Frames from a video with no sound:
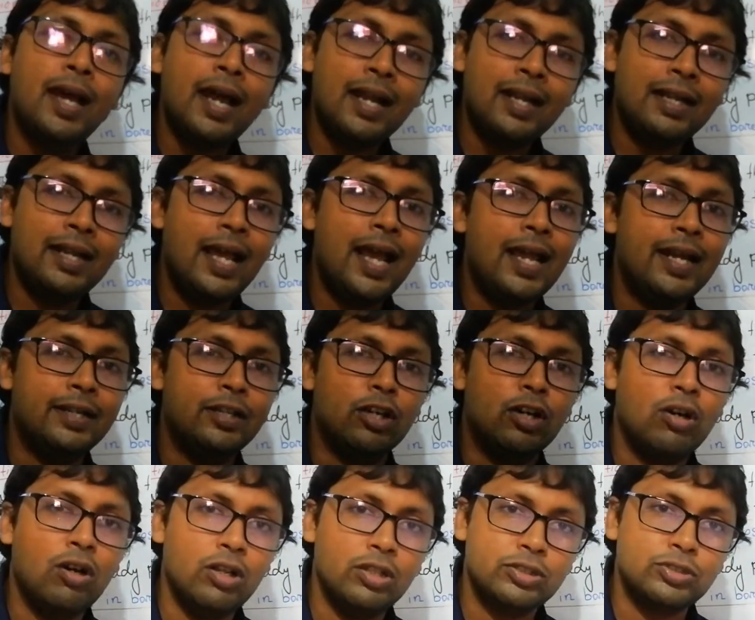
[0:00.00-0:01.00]
land
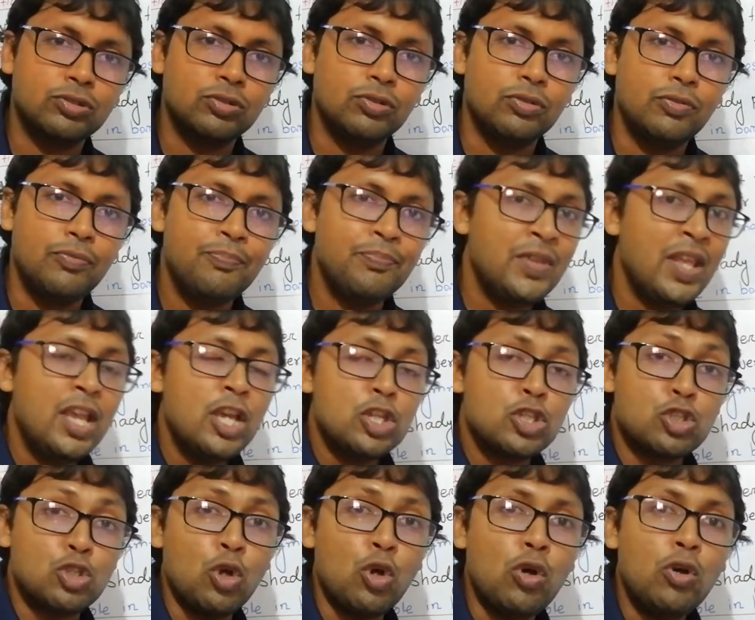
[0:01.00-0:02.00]
also.
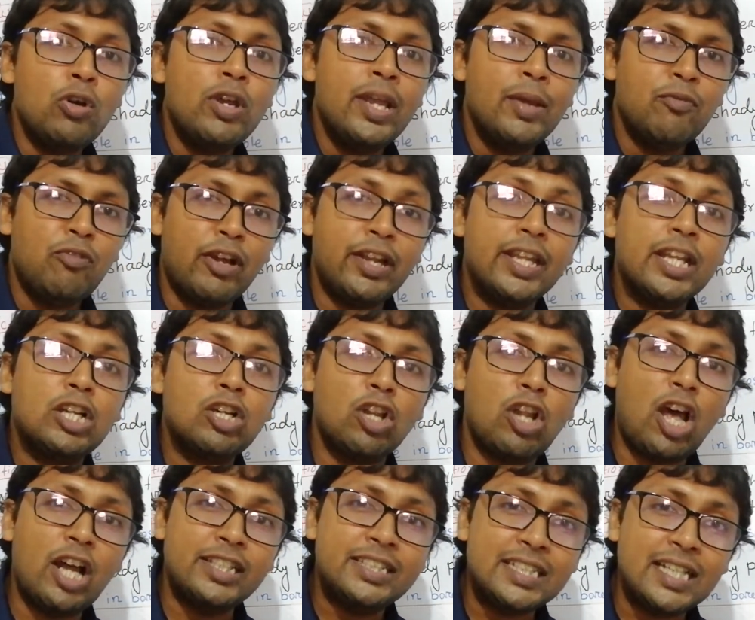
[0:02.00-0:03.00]
So for
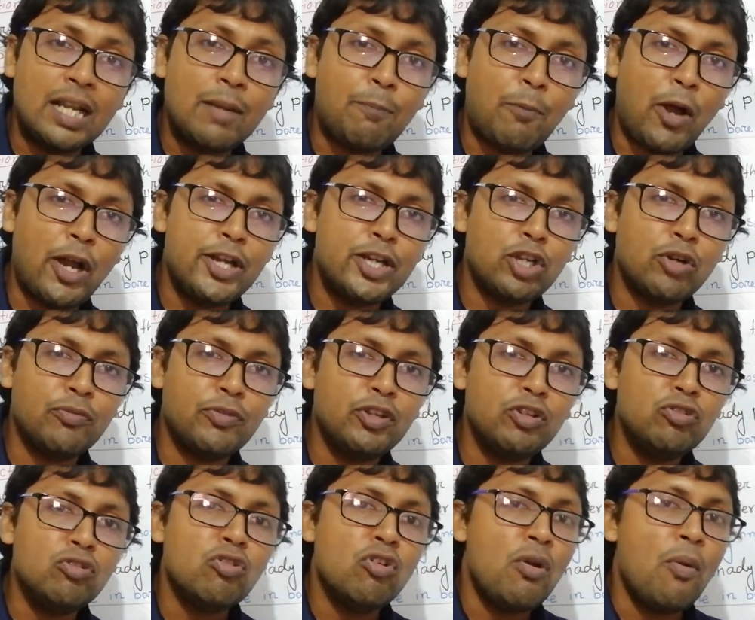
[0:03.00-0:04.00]
ecological point of
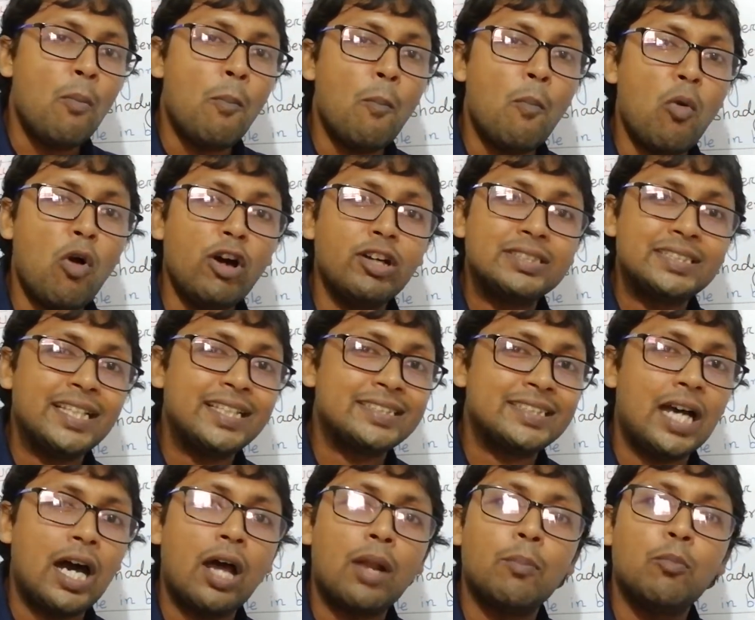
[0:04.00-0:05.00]
view, mosses
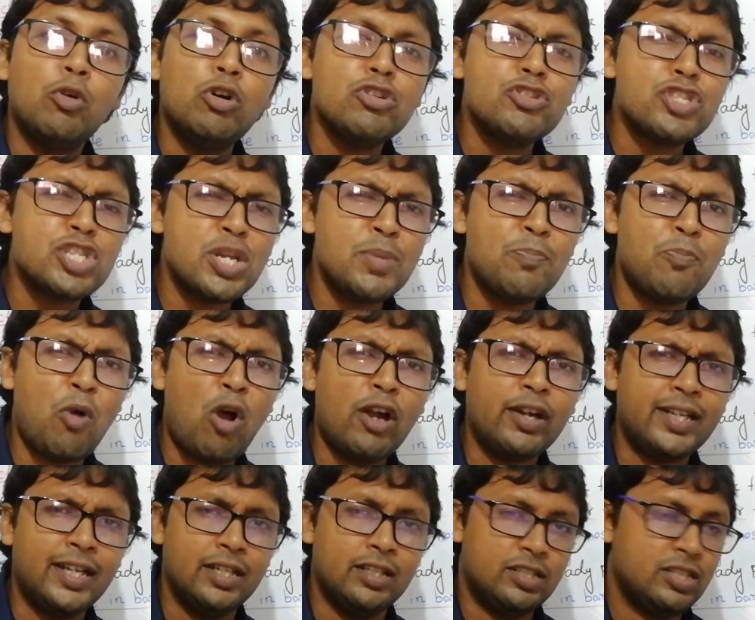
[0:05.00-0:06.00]
are most
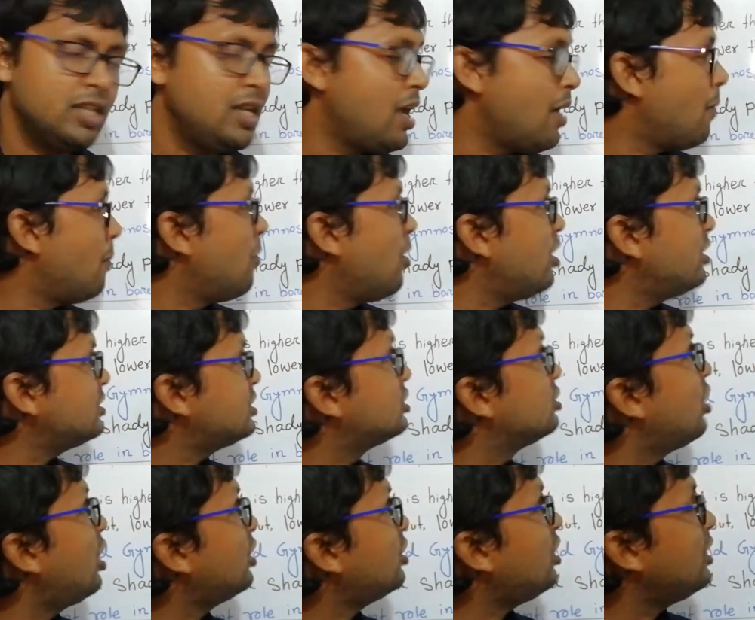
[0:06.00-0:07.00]
important. Moss,
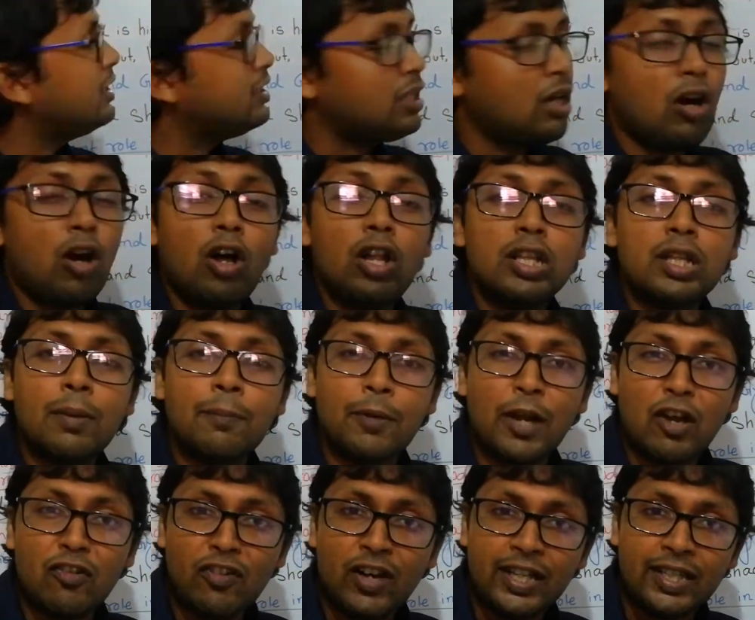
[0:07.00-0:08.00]
not only all the
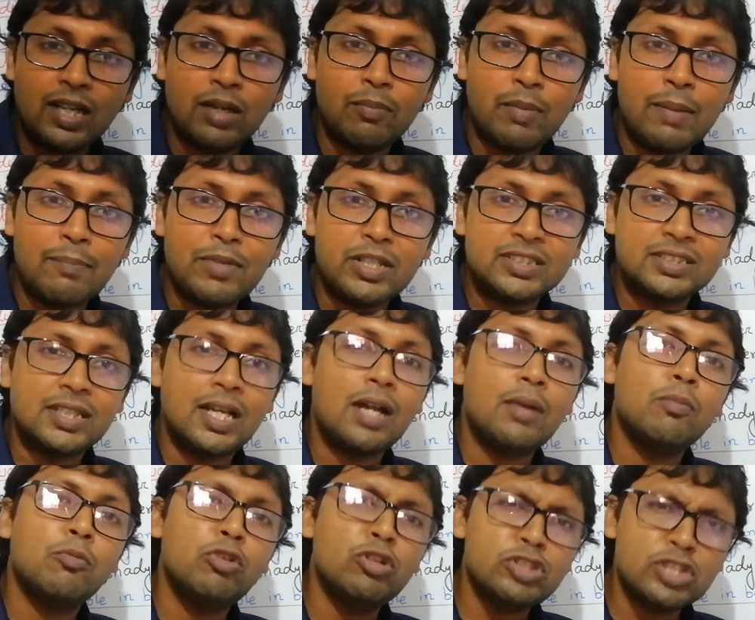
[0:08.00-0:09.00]
bryophytal members are
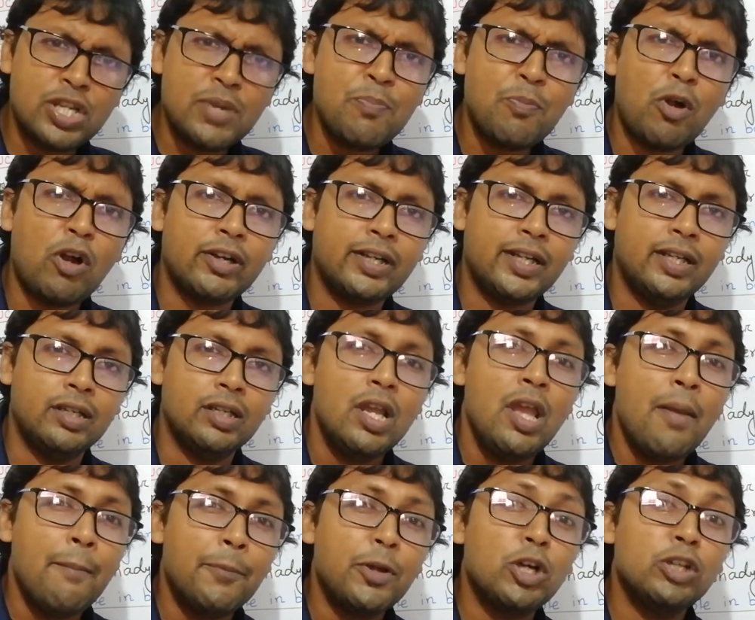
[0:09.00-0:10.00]
most important
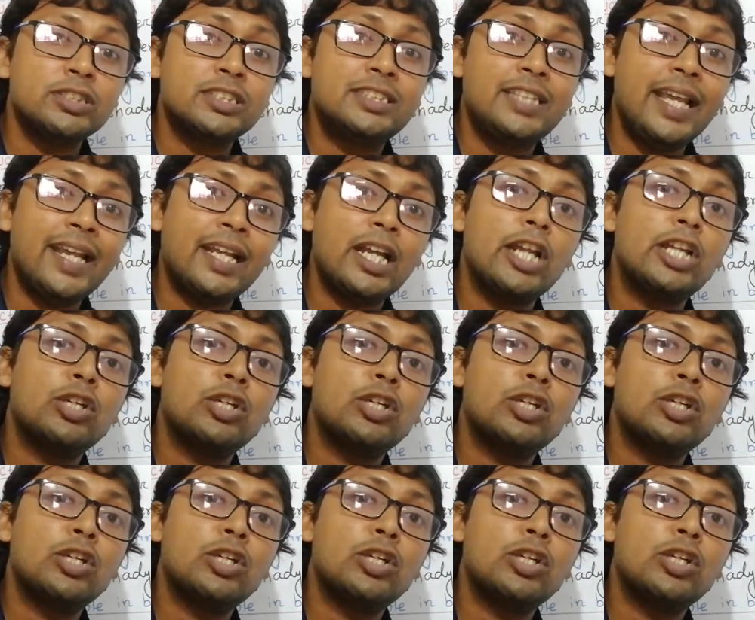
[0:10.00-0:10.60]
because they can